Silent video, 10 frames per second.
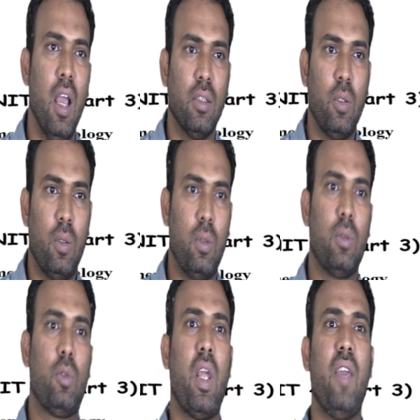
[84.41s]

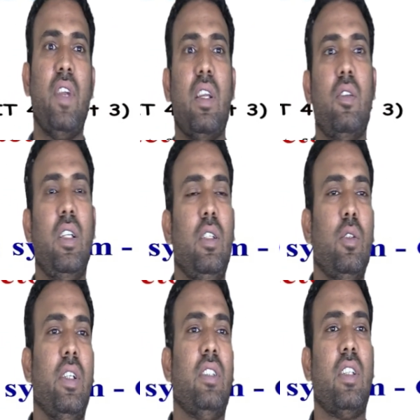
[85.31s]
So today we are
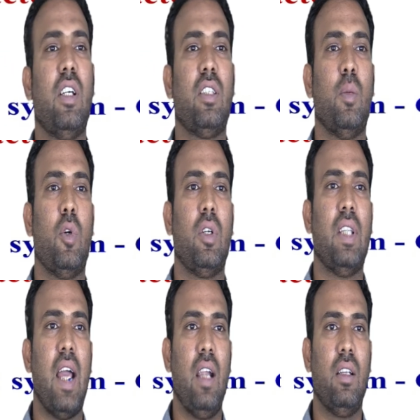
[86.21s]
going to discuss
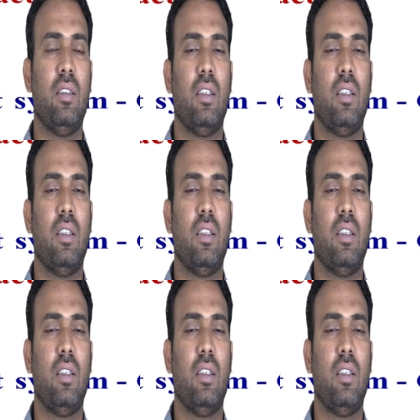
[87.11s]
about that,